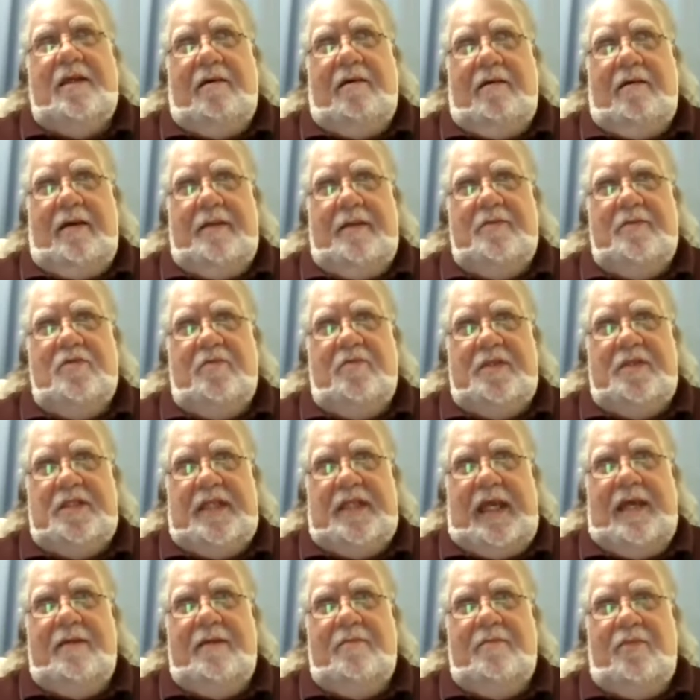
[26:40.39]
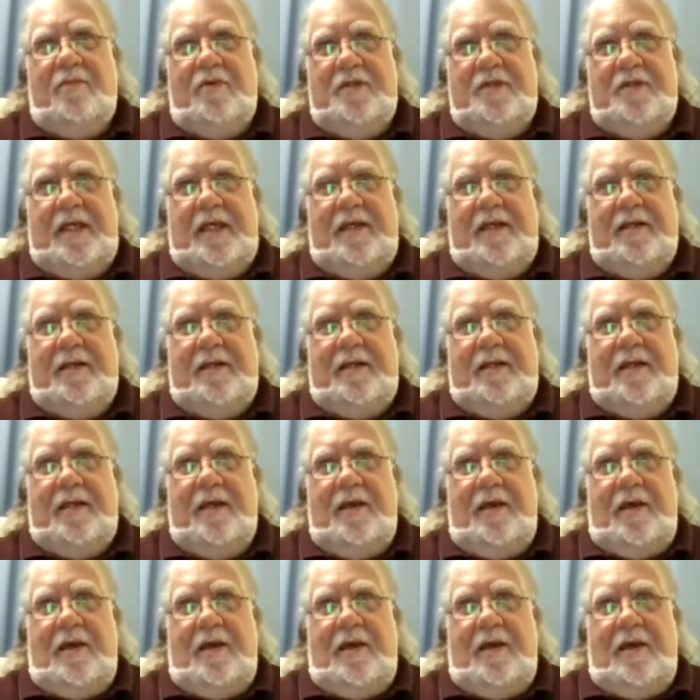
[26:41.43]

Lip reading: times when Stanton presented,